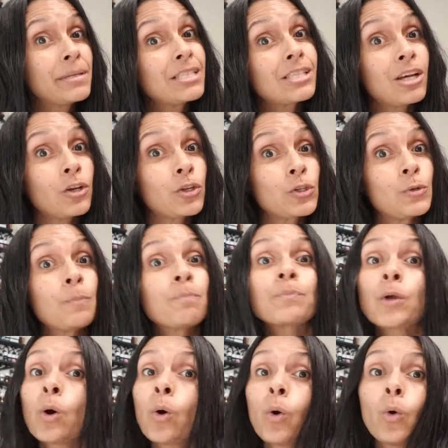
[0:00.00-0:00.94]
tell you,
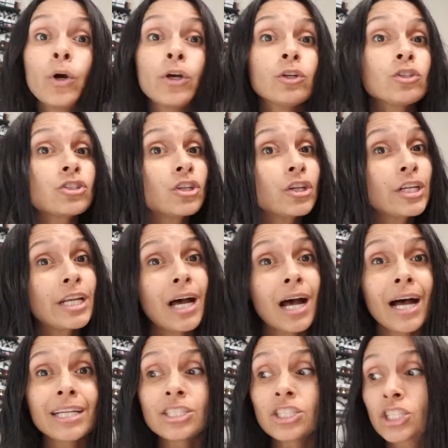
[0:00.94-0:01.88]
oils are
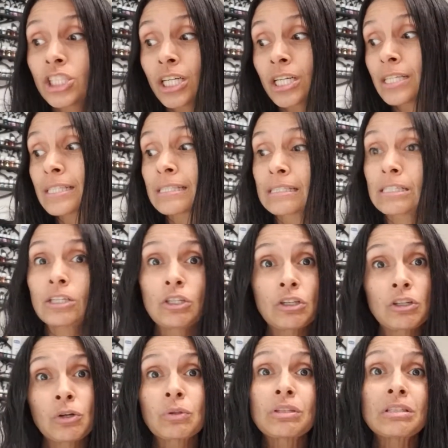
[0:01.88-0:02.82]
not just,
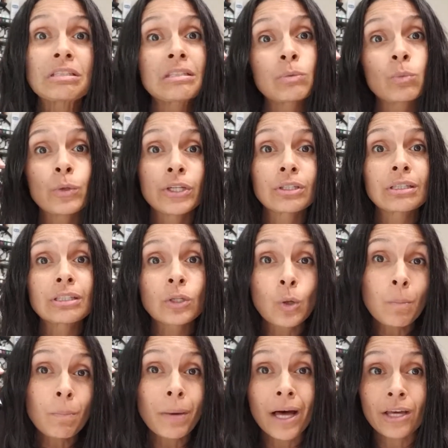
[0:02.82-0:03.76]
these weird
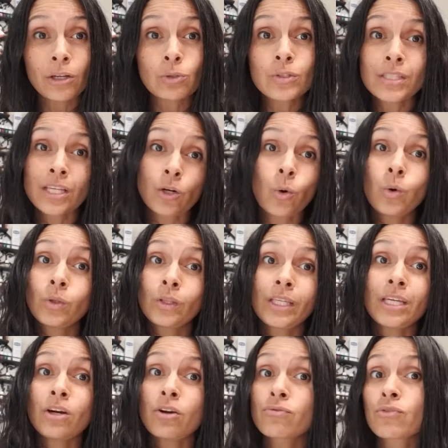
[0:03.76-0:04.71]
little bottles that
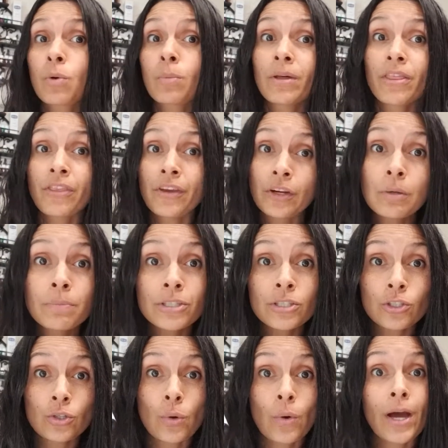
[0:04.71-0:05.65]
only
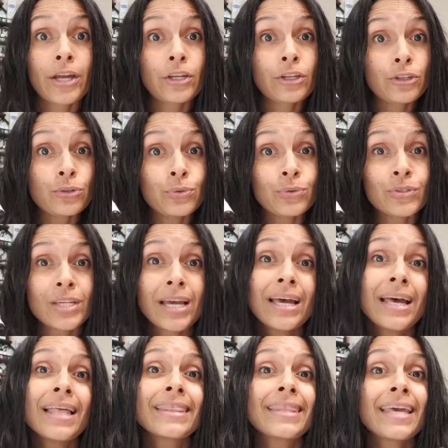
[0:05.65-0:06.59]
aromatherapists know how to use.
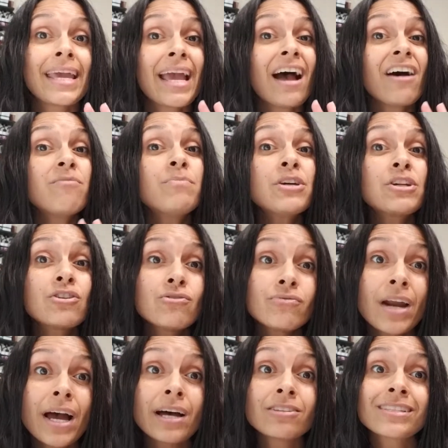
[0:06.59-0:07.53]
They have been
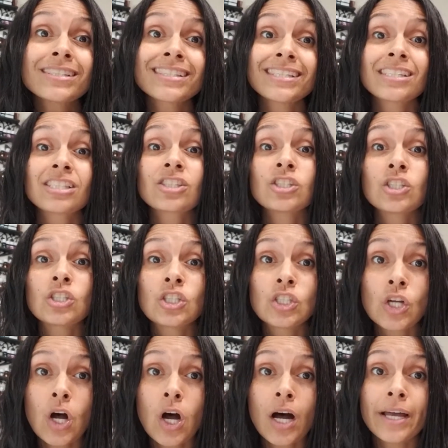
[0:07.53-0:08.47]
around since the
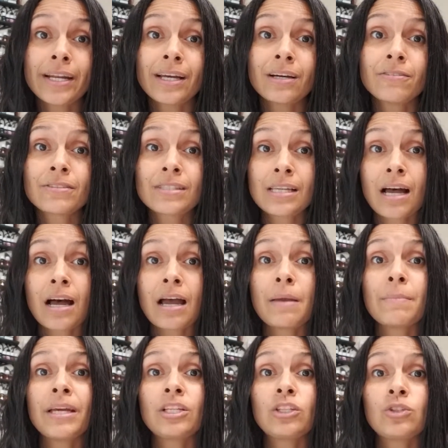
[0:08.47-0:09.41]
dawn of
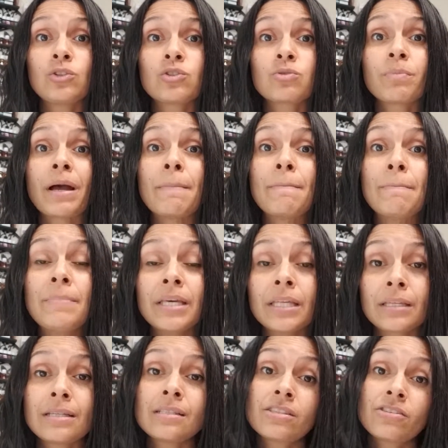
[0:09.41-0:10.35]
time and used by
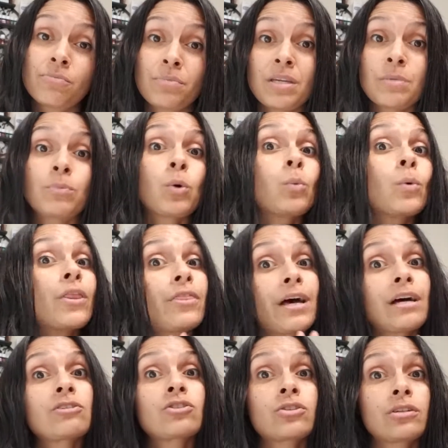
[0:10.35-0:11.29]
millions of people
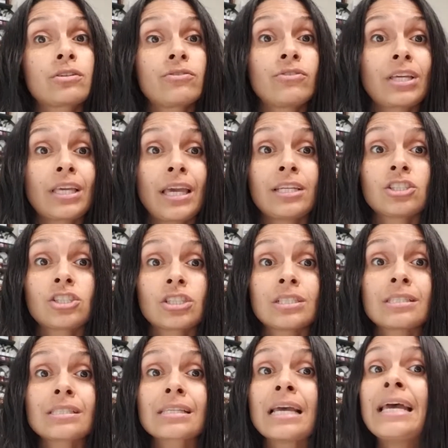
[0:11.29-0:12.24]
without
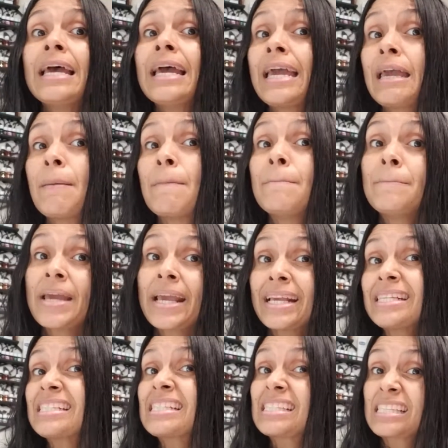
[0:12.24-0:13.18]
certification. It
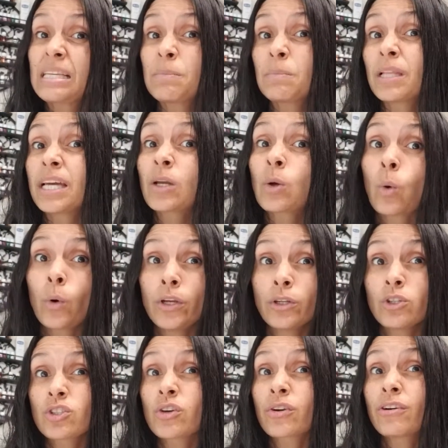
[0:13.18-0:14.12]
may seem like
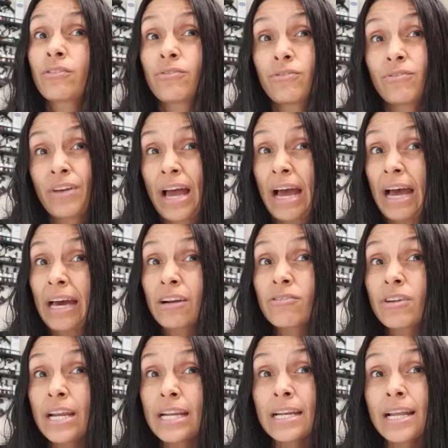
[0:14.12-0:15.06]
oils are a fad
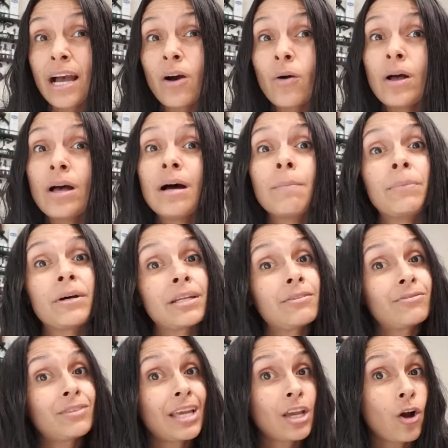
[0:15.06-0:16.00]
right now, but
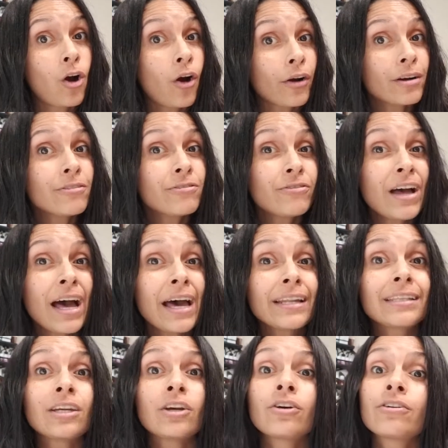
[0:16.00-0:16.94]
if they are a fad,
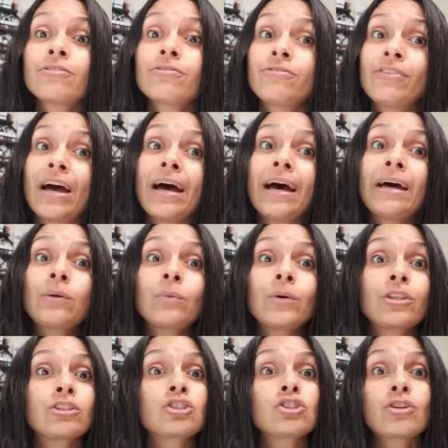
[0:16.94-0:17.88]
they are a fad
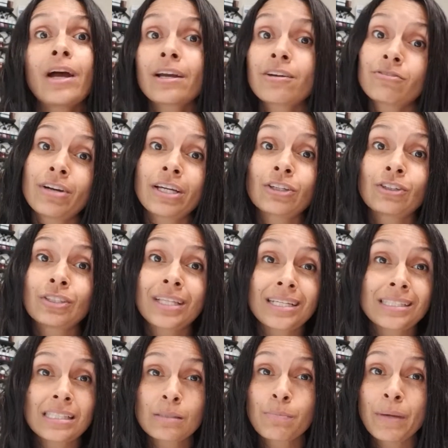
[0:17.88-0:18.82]
with a track record
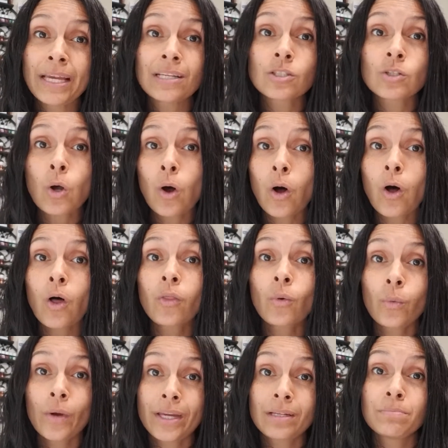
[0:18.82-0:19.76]
that spans all the
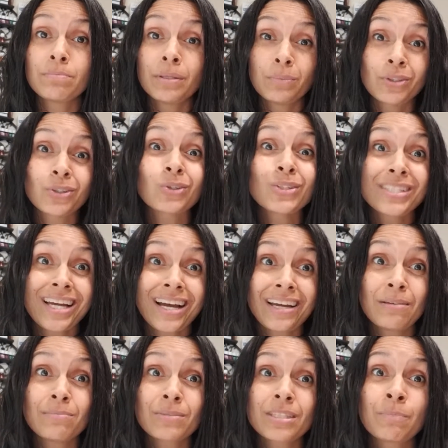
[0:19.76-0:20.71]
way to biblical
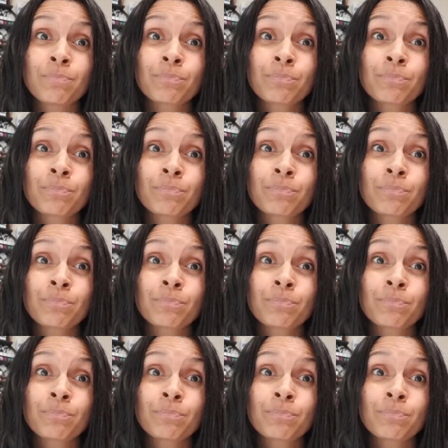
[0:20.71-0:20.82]
times.